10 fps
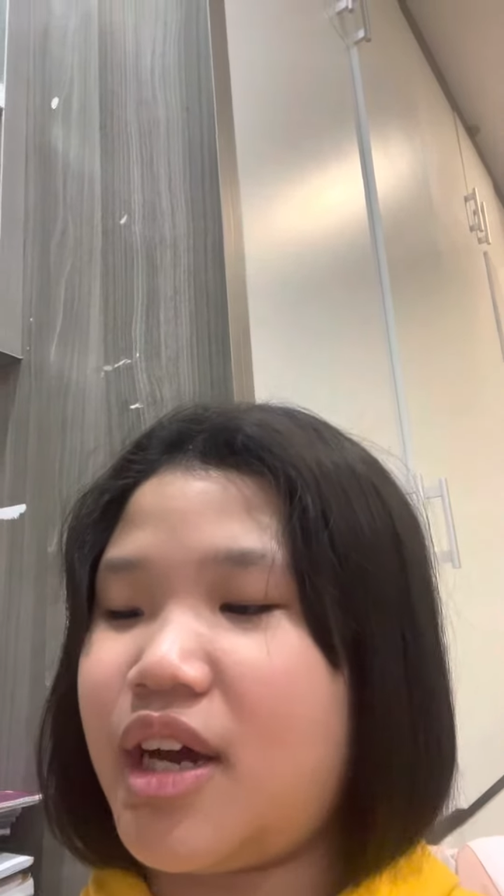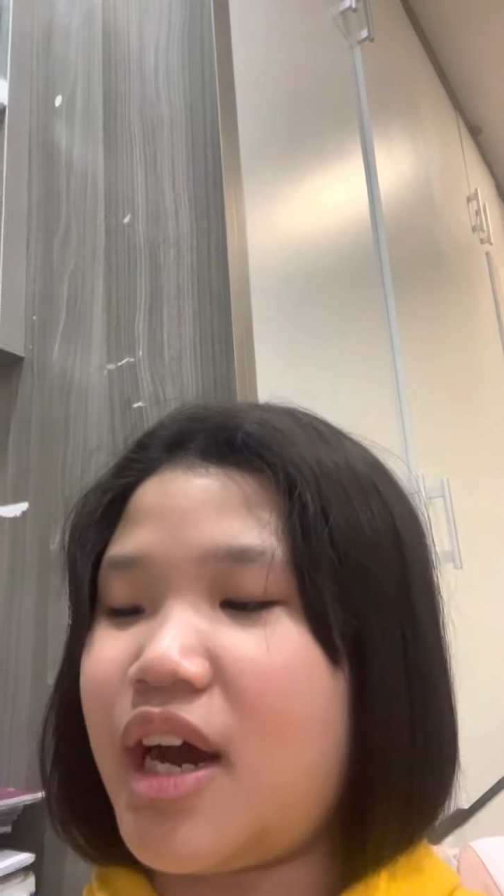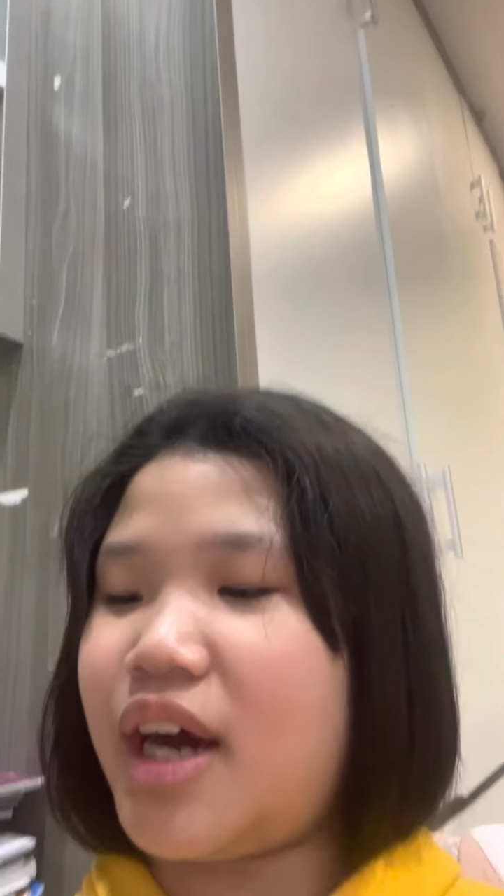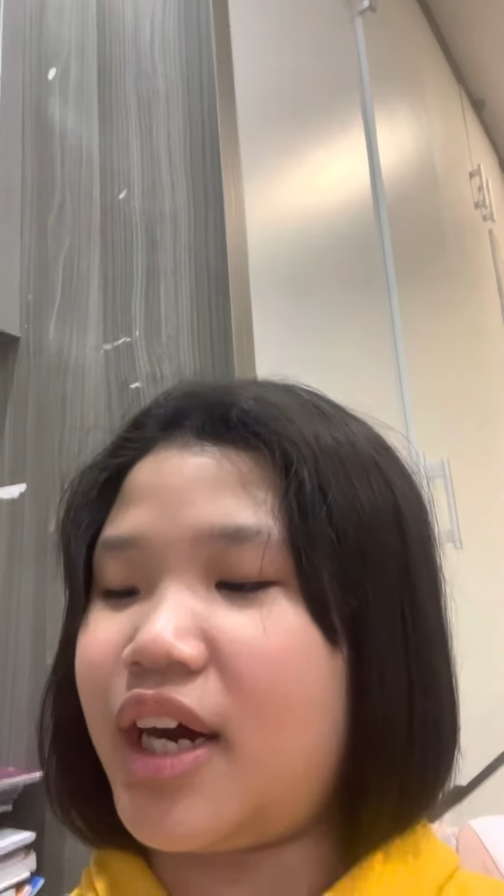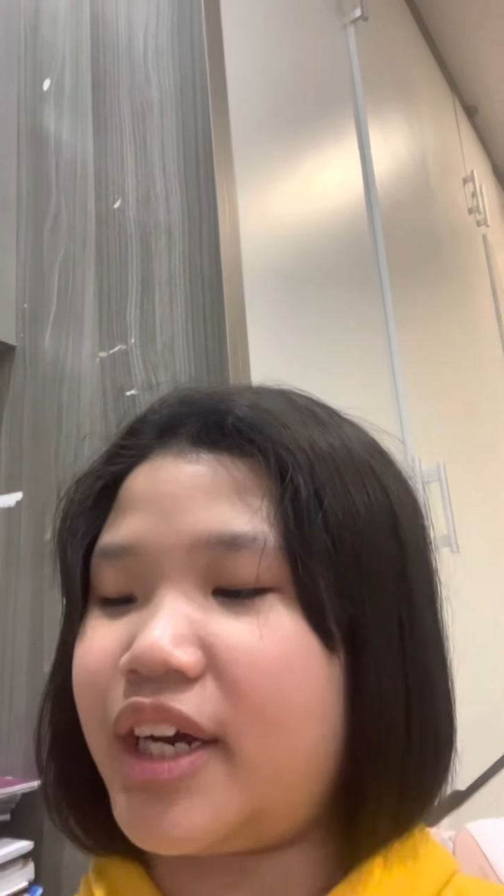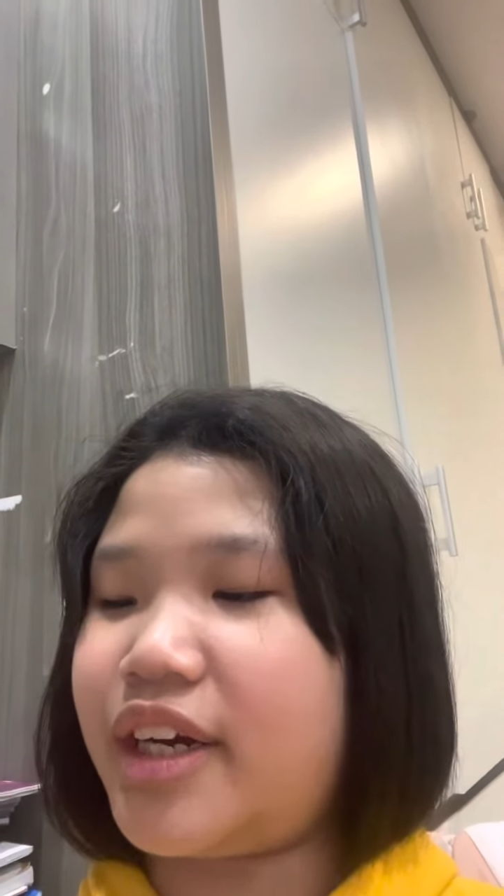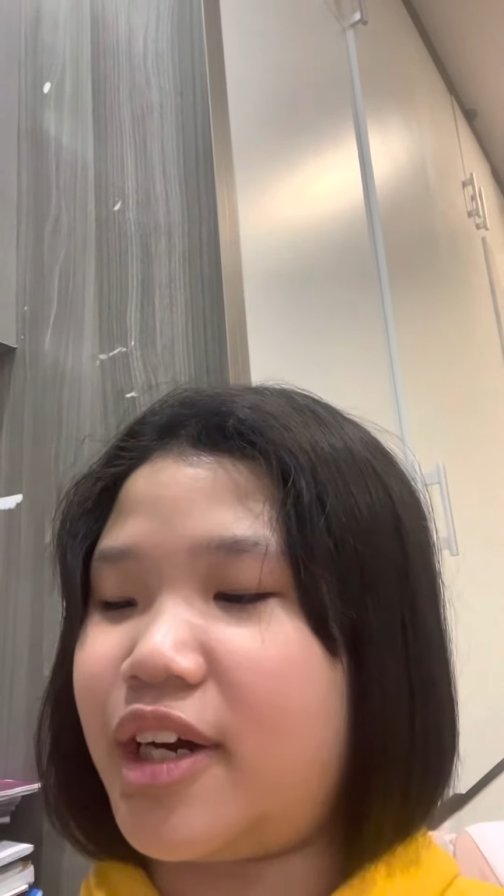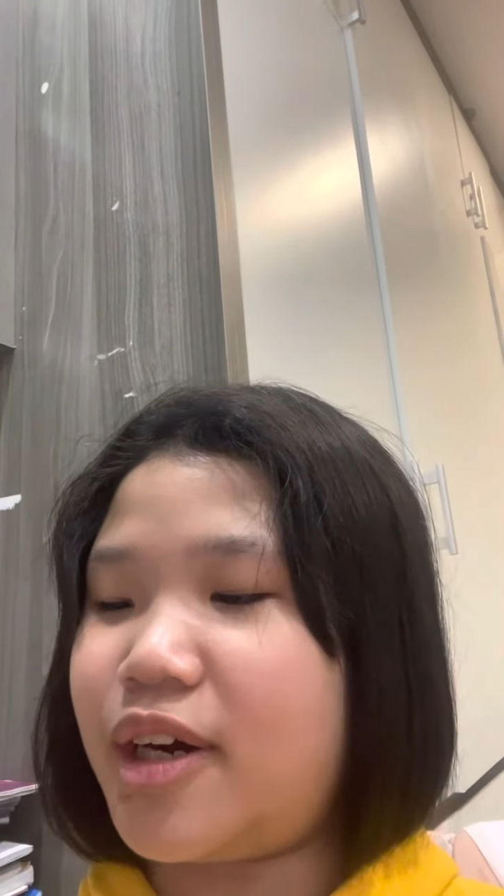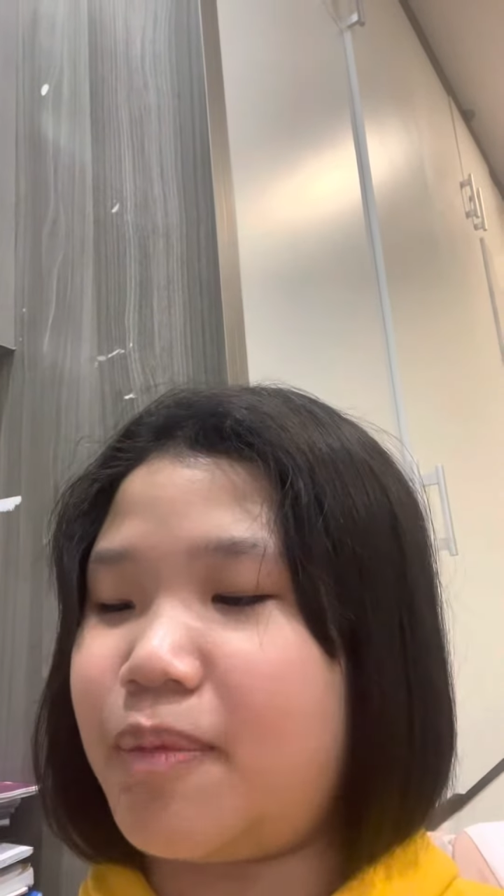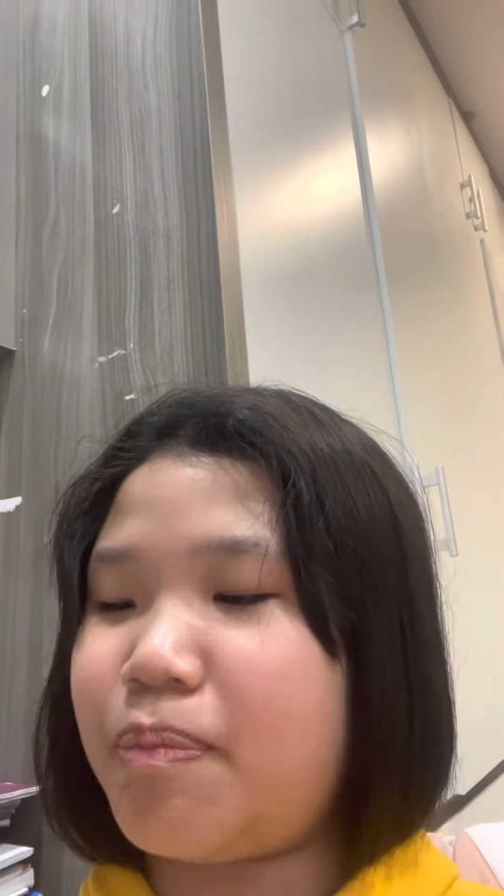
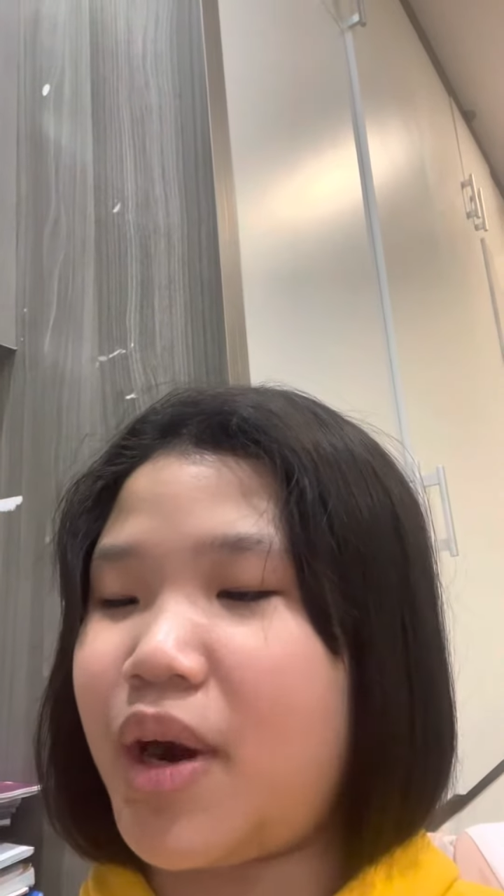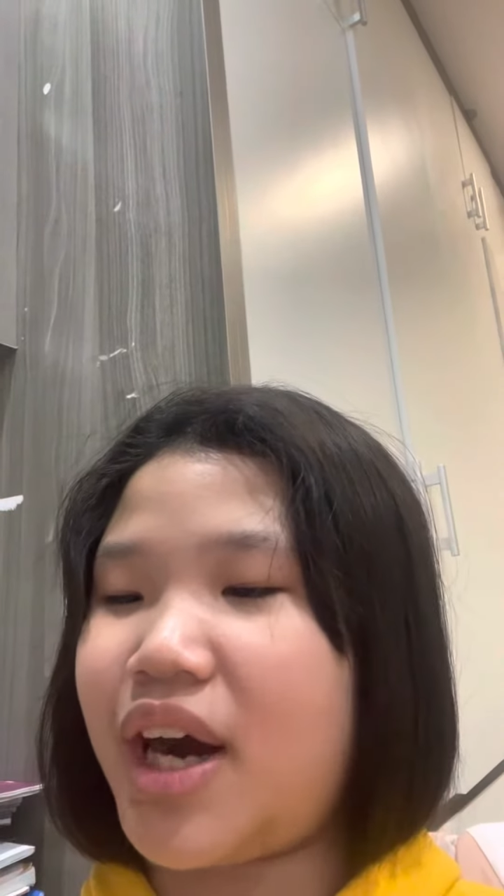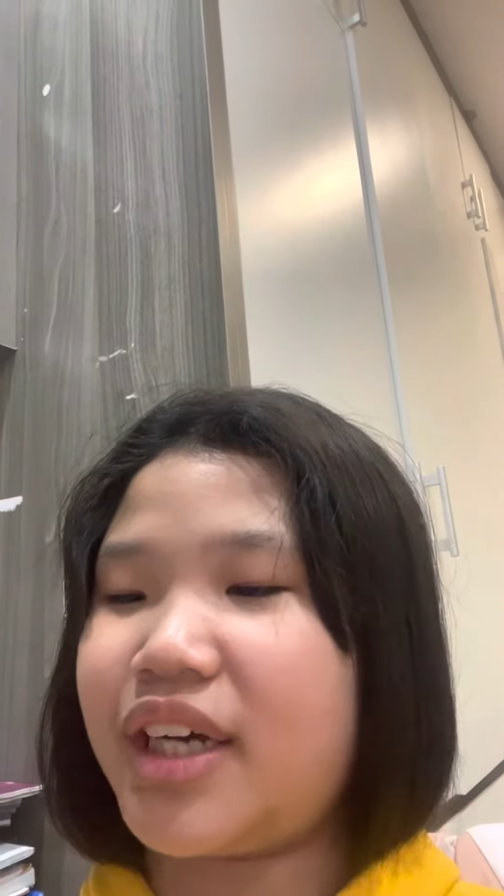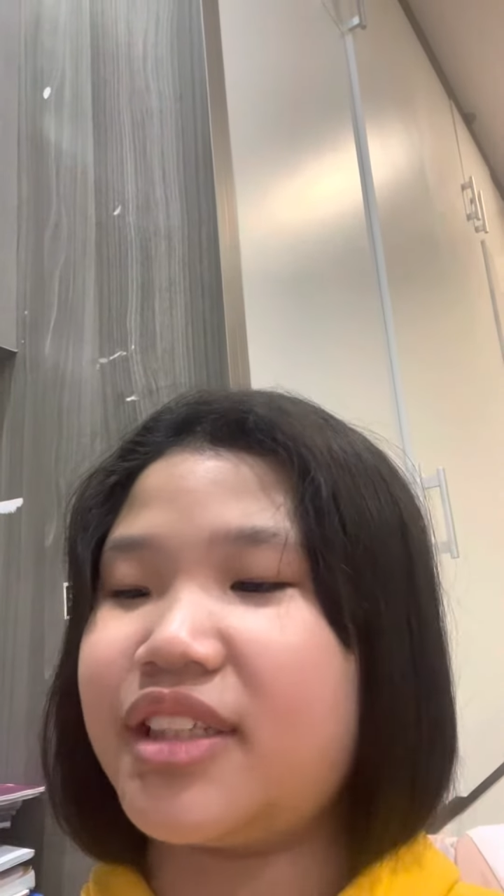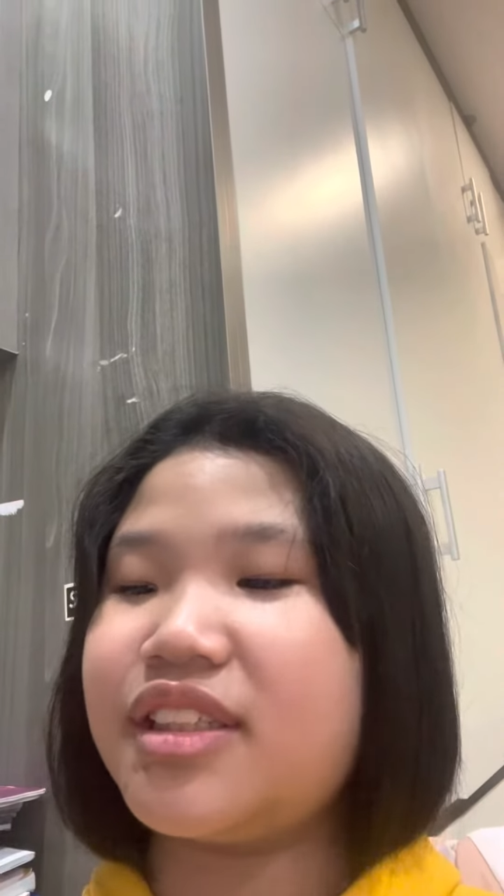I bought